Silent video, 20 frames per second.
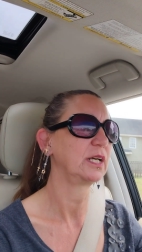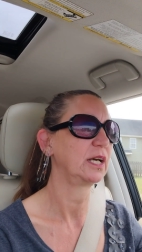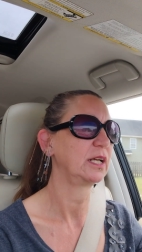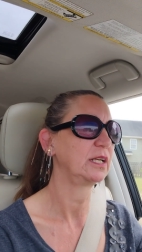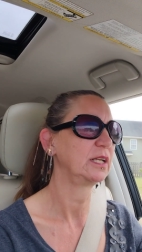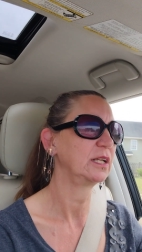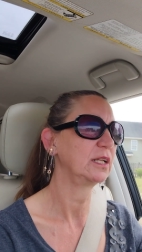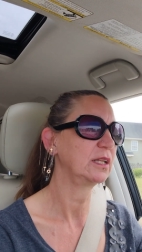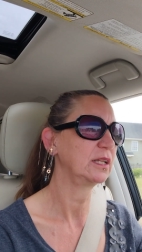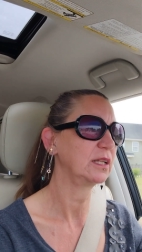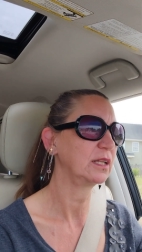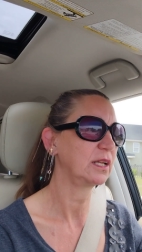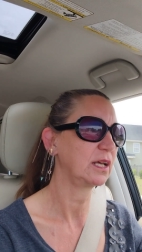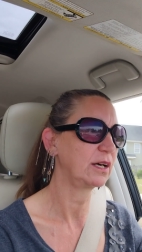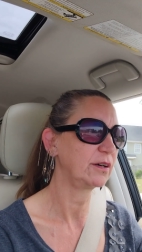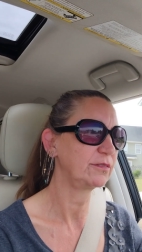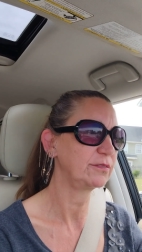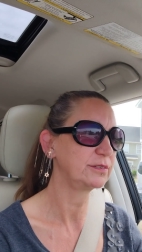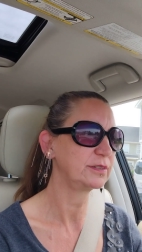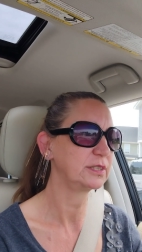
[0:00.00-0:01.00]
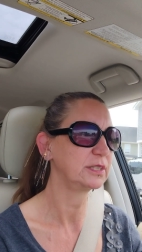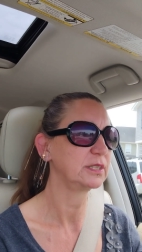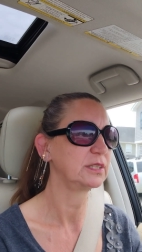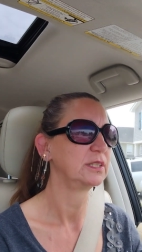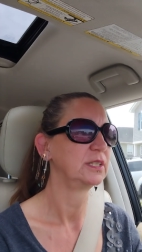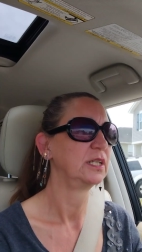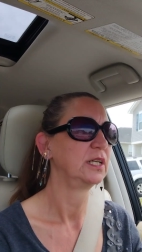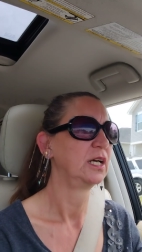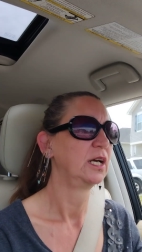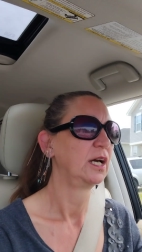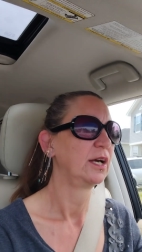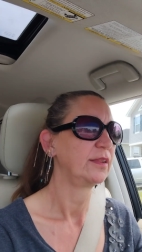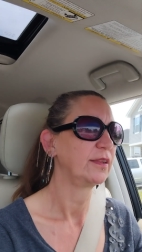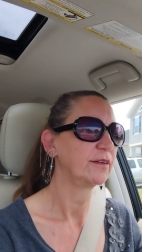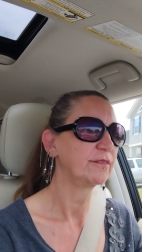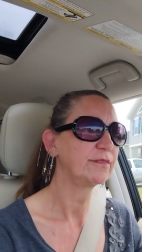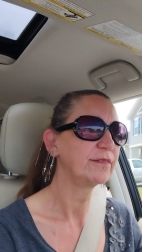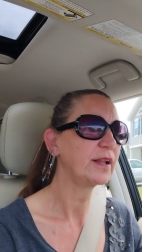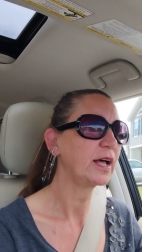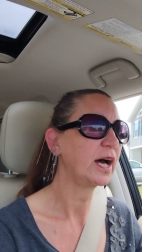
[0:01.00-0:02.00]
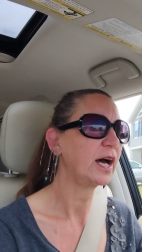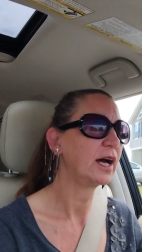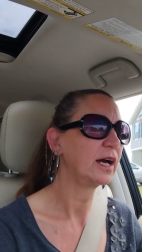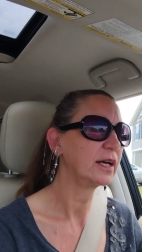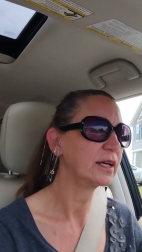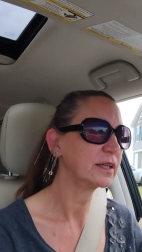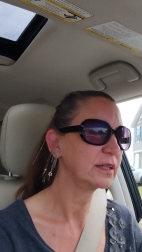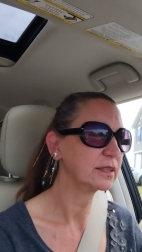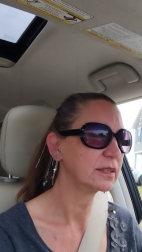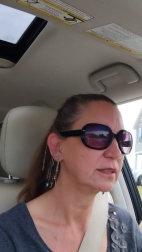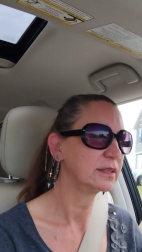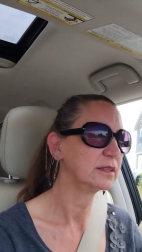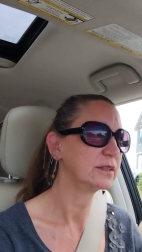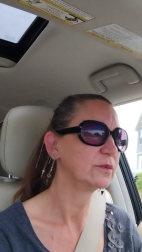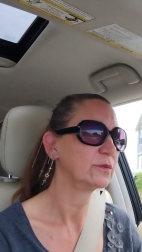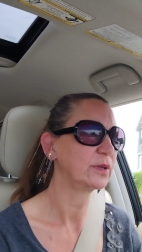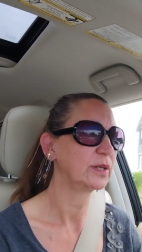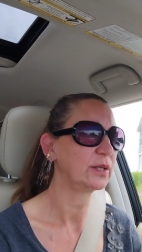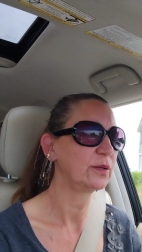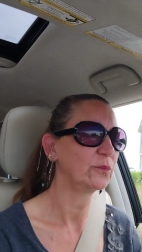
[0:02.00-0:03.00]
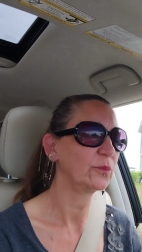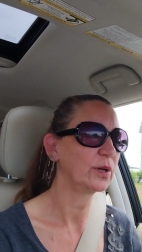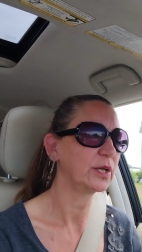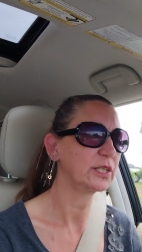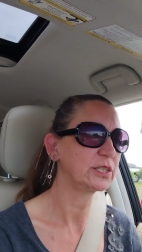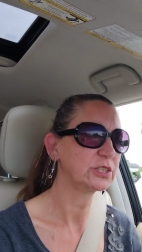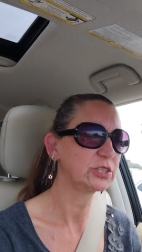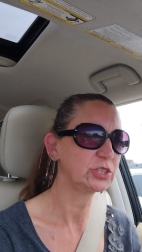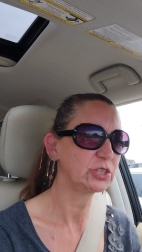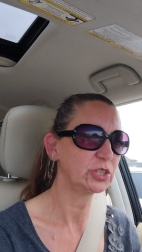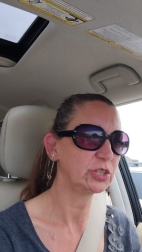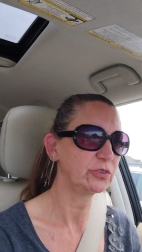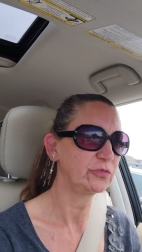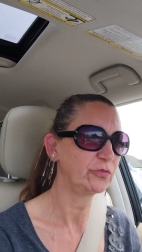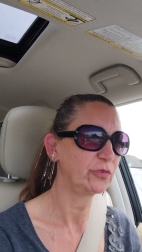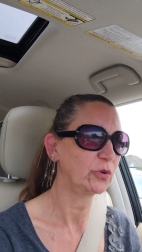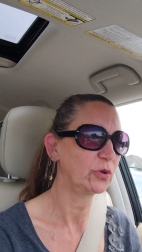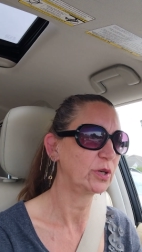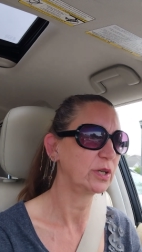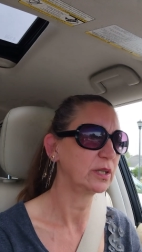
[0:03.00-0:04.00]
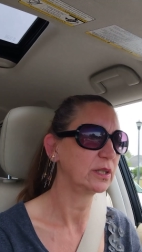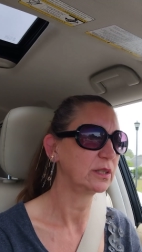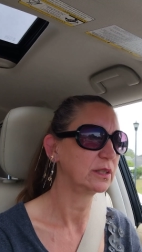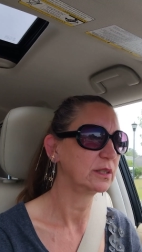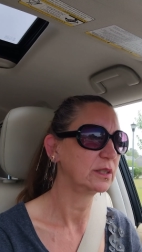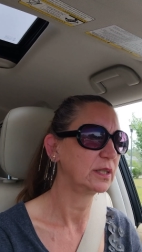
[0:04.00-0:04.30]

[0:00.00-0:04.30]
and he loved the flag, what, what it stood for.